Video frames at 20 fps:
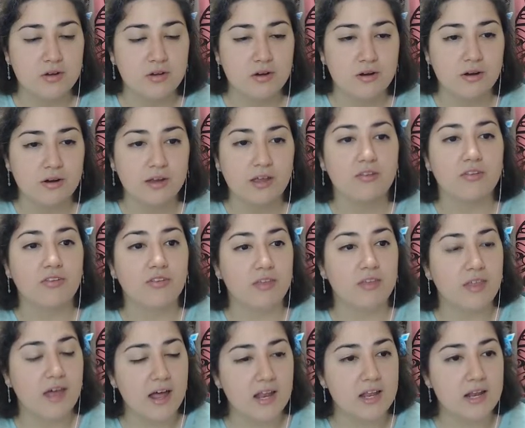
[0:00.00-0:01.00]
Okay, see,
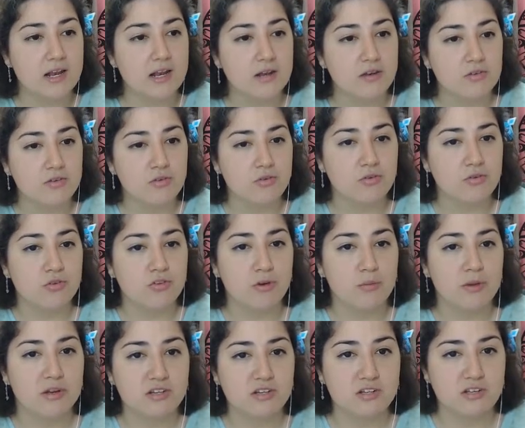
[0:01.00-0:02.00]
that didn't do so
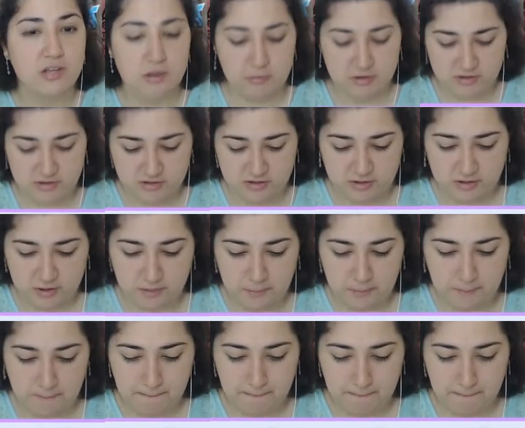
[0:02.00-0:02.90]
much damage to him.